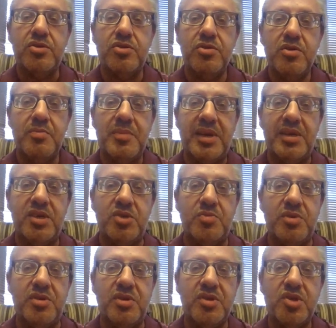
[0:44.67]
to the
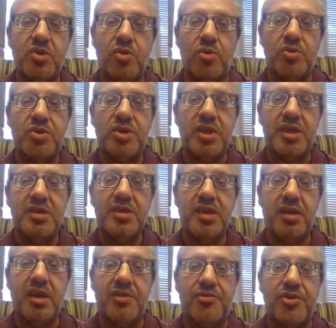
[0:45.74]
management discourse in
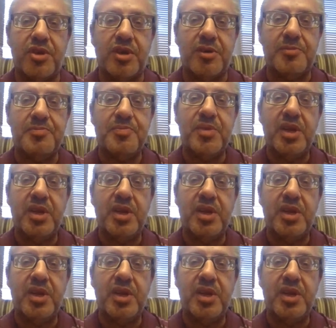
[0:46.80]
South Africa,